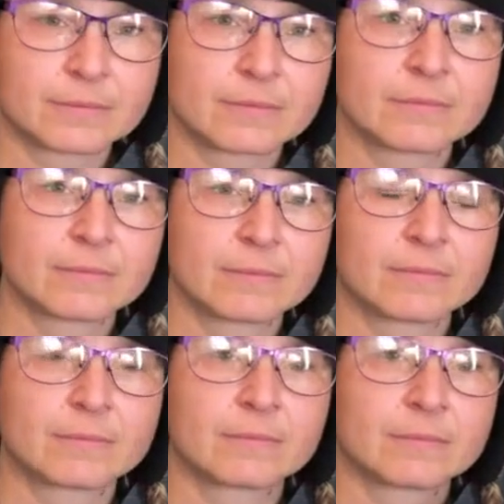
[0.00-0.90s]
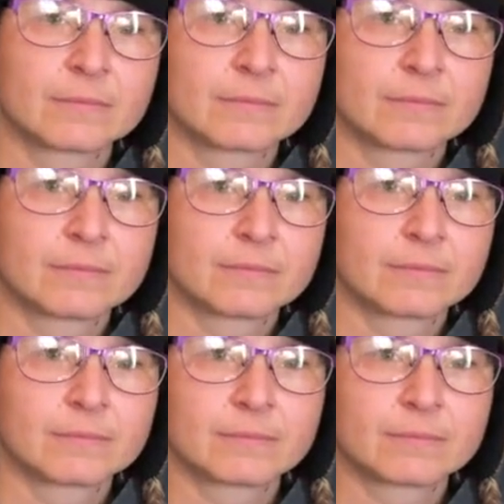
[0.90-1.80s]

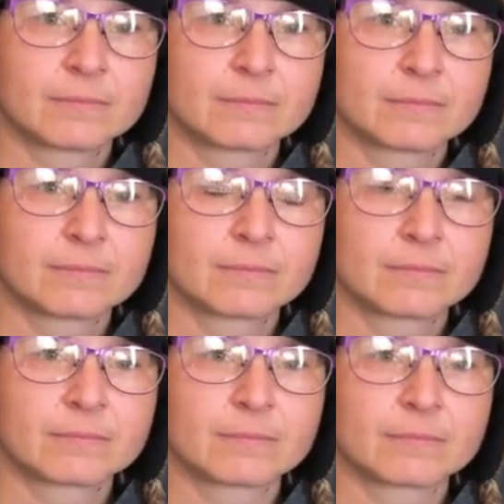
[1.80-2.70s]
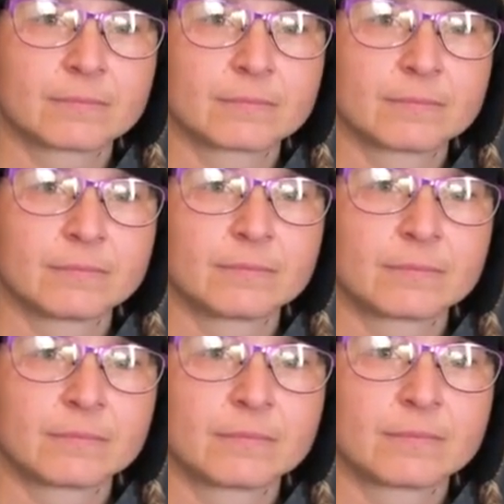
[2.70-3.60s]

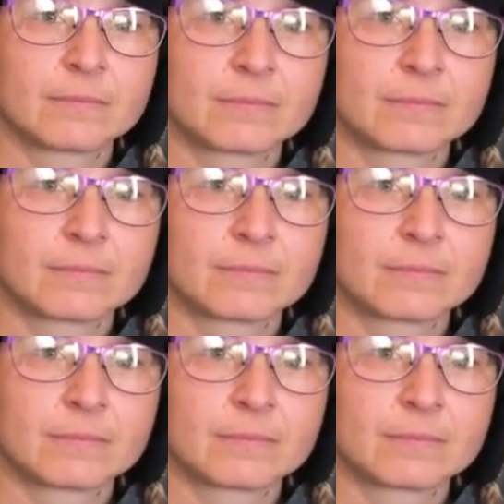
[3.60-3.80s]
(silent)